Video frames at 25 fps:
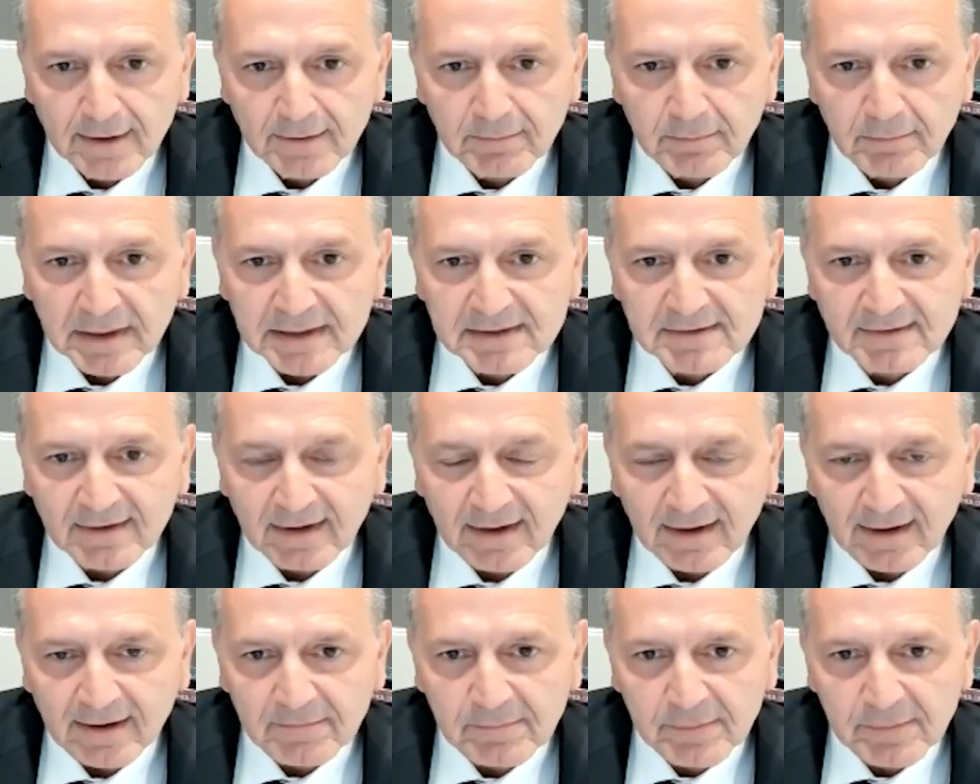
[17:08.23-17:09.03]
But
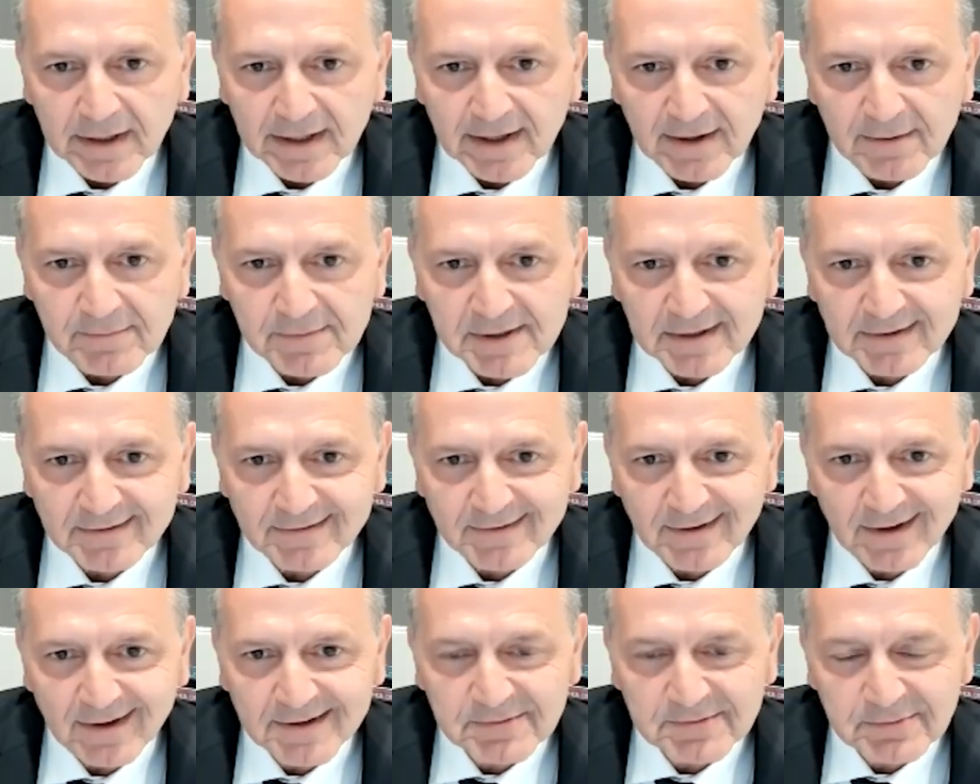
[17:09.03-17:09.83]
I mean,
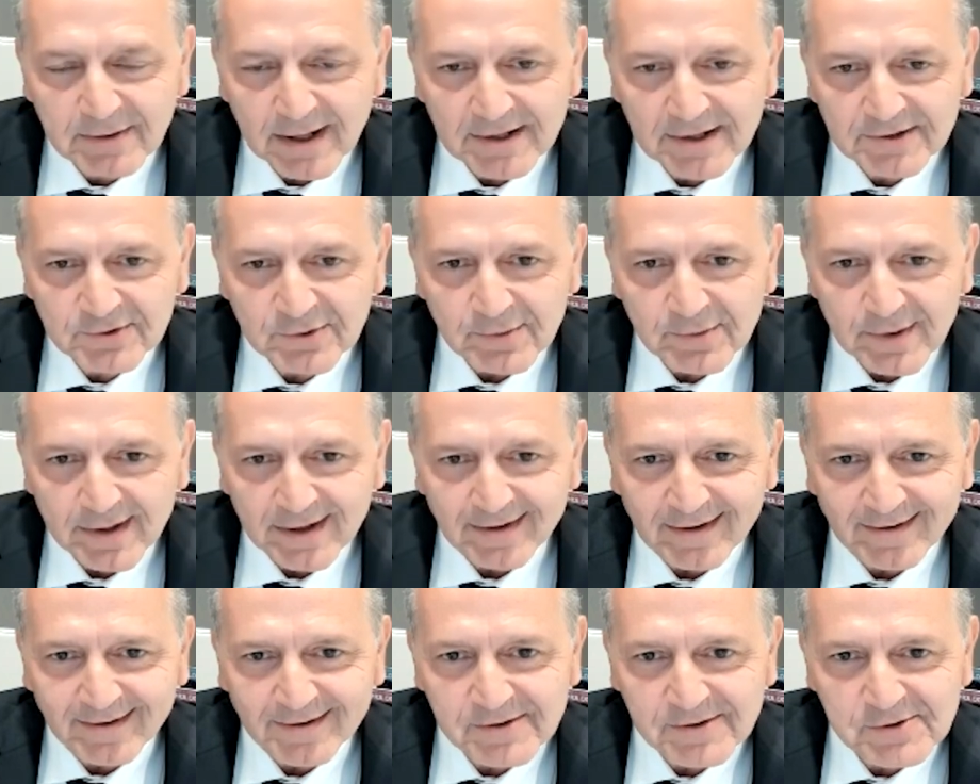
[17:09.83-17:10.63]
explain to
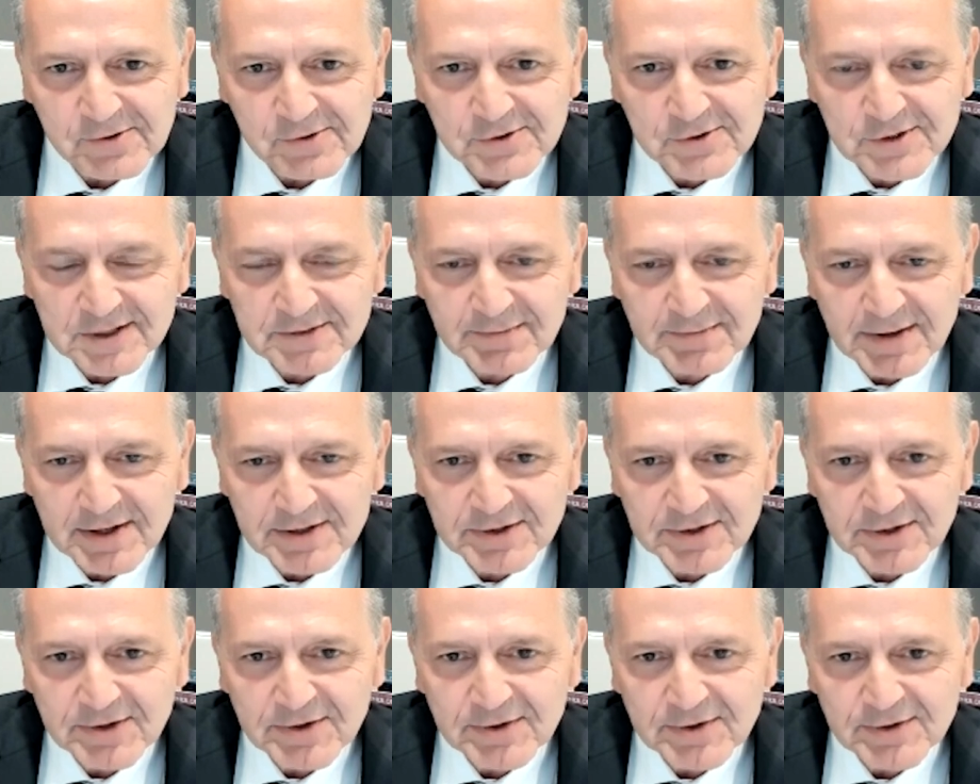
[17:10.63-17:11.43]
me, you just
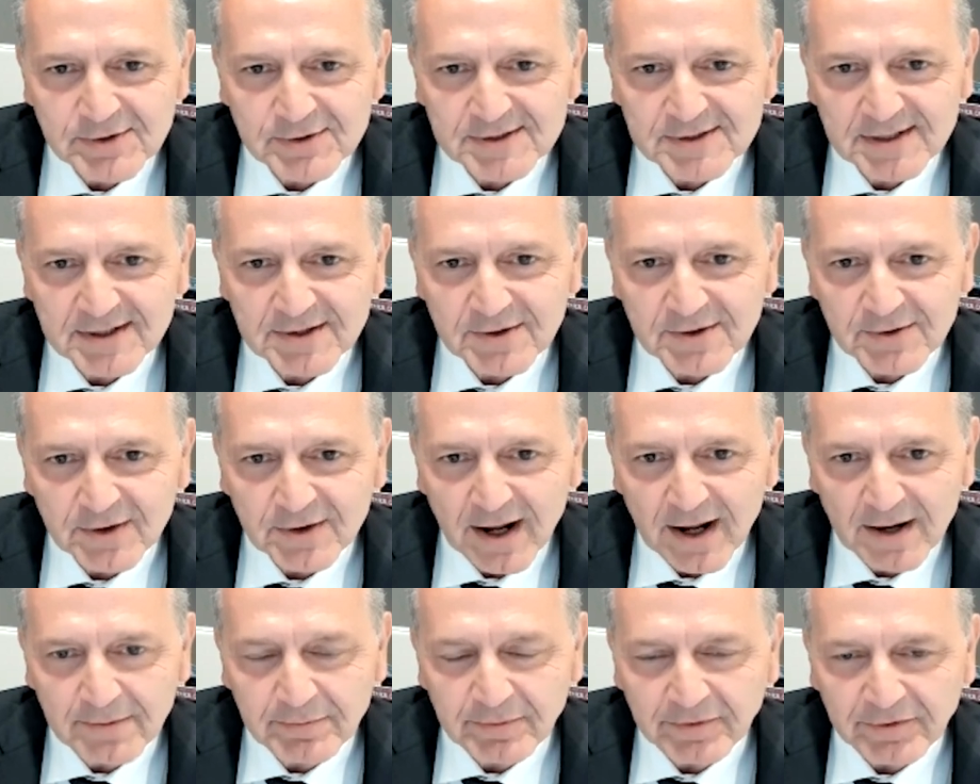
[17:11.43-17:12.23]
mentioned using your
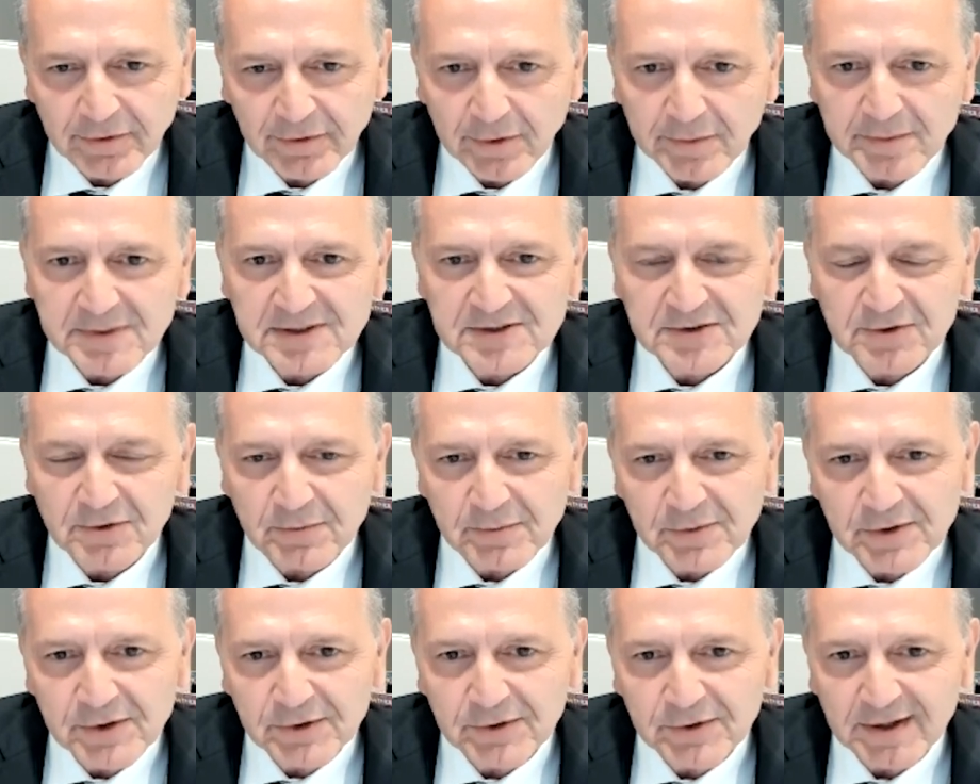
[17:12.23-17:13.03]
high performance
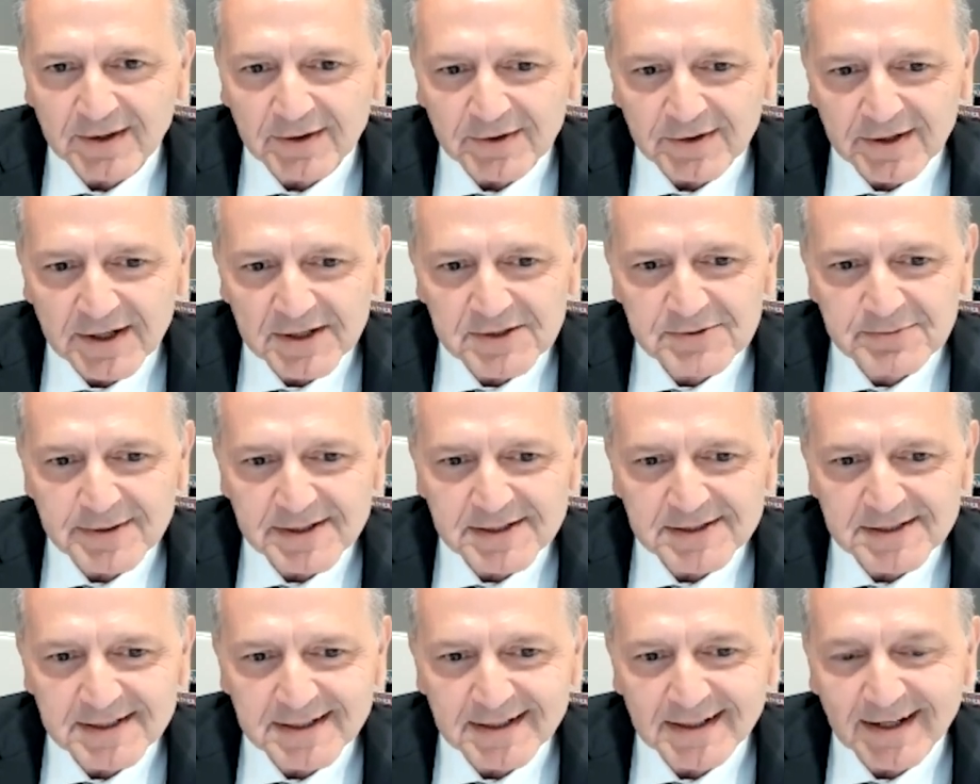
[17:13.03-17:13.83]
computing, your
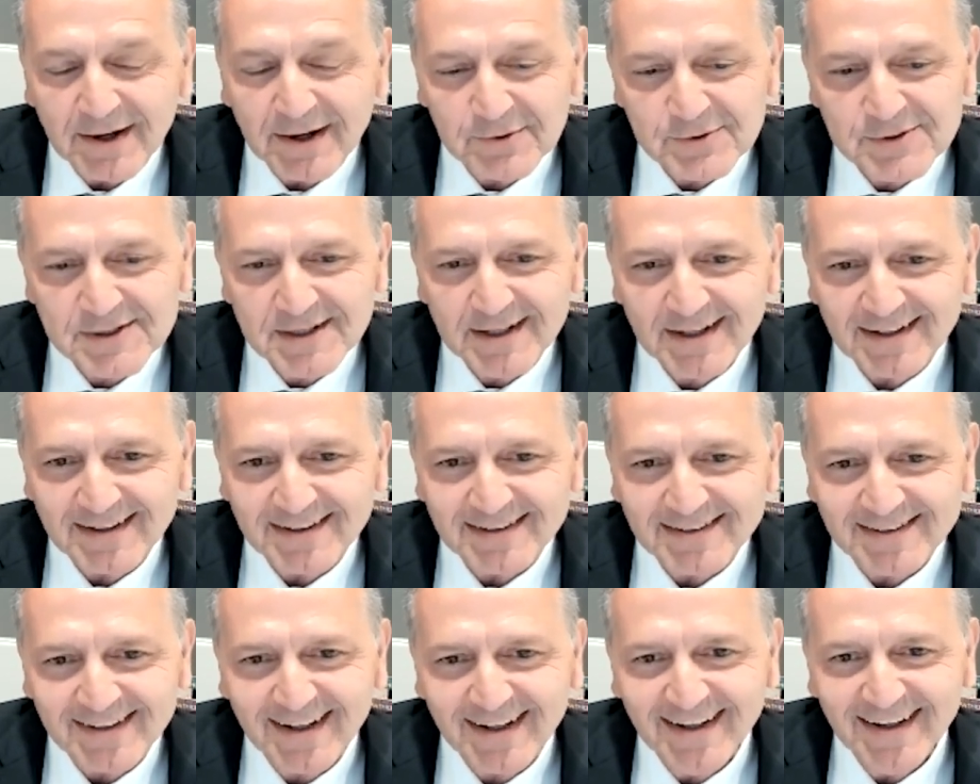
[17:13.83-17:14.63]
HPC
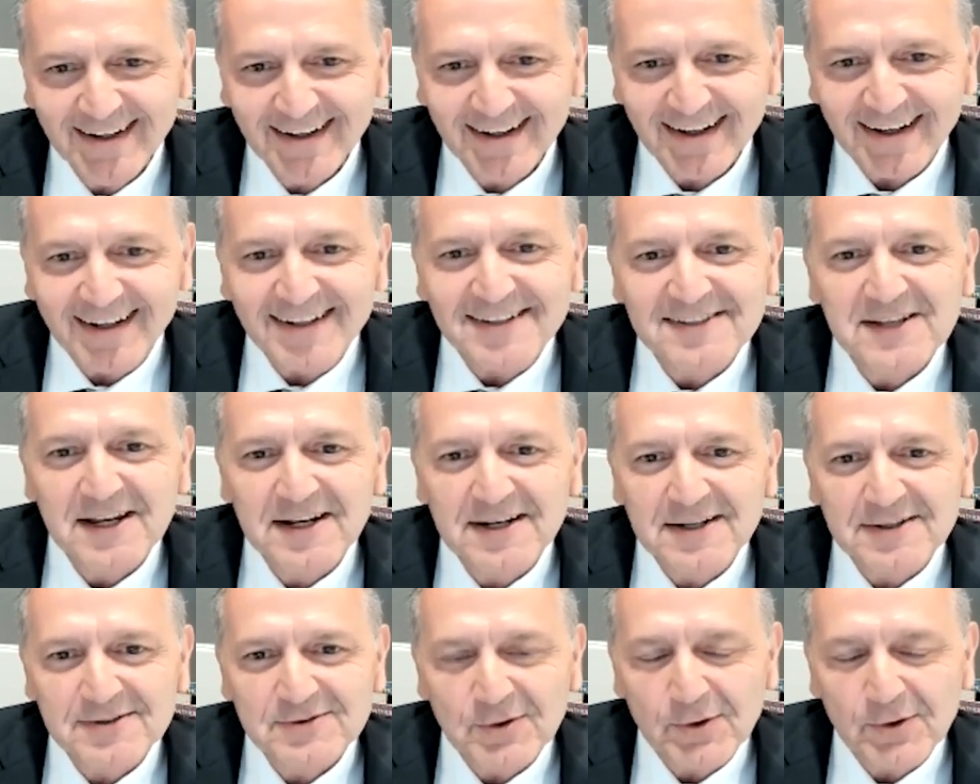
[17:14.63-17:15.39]
downstairs and sending.